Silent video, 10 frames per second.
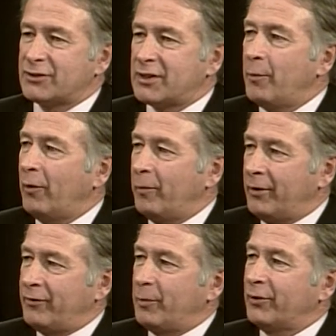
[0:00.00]
simple, but
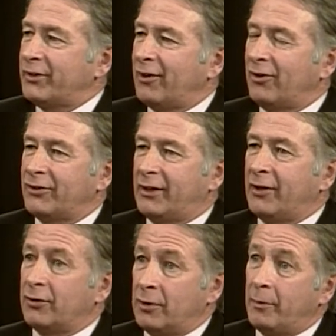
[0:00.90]
if you put that all
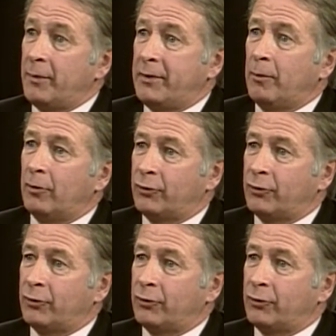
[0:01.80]
together, you might be able